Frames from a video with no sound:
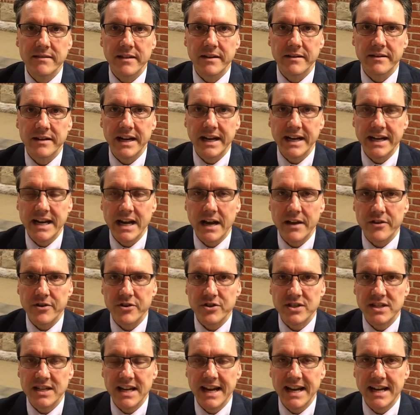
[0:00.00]
than any other
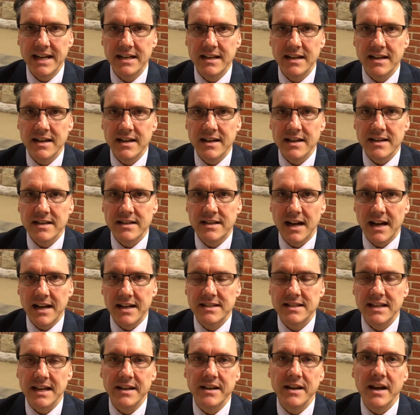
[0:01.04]
state
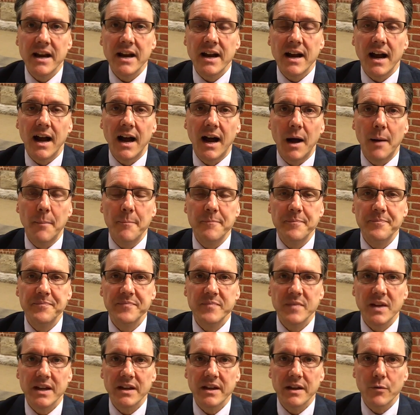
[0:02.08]
does. And
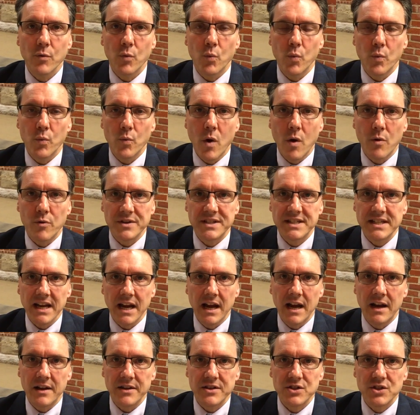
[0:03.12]
what was
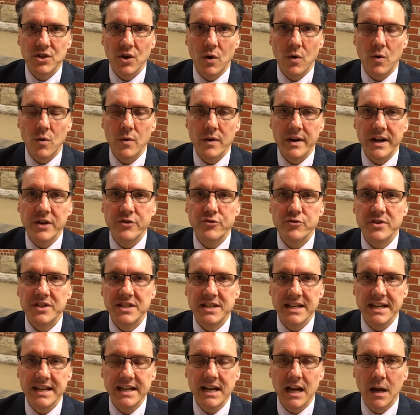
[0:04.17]
so
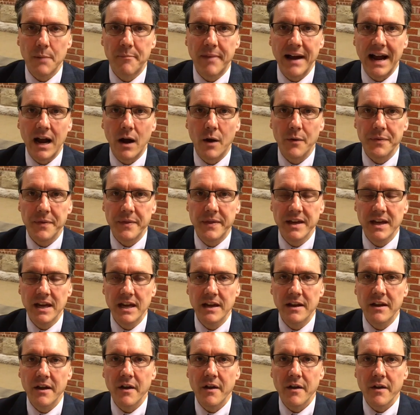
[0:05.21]
interesting about
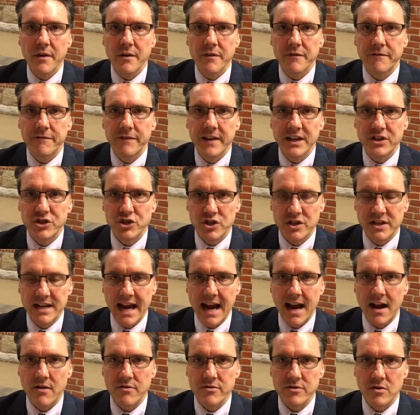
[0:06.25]
the Fitch
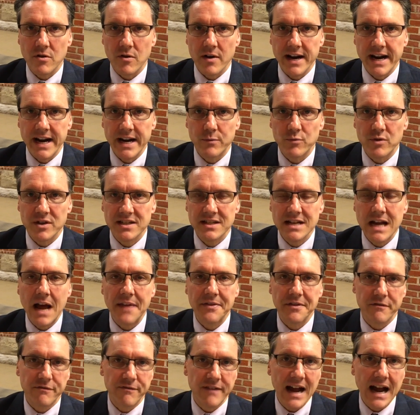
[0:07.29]
downgrade was not
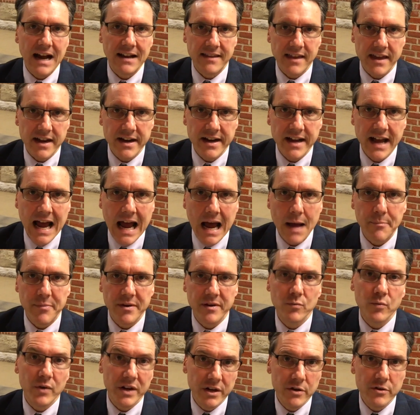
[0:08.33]
the fact that it
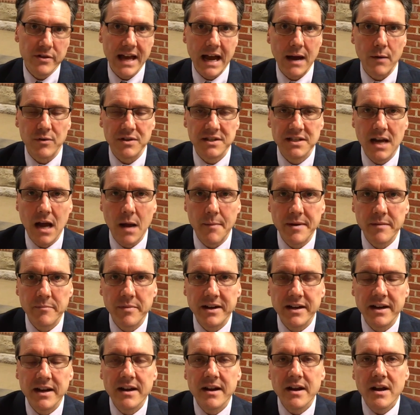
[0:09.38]
happened. We knew that was coming,
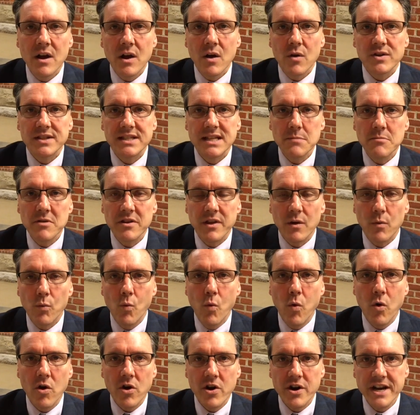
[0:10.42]
but some of the
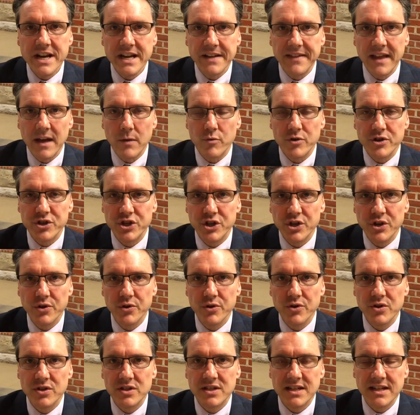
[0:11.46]
wording that was
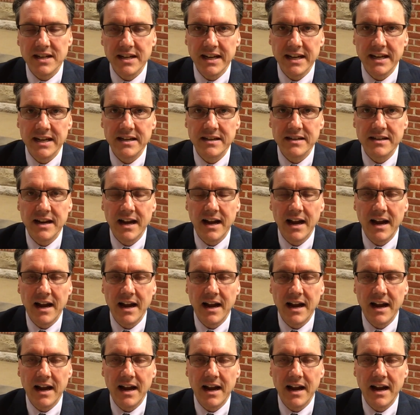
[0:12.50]
used in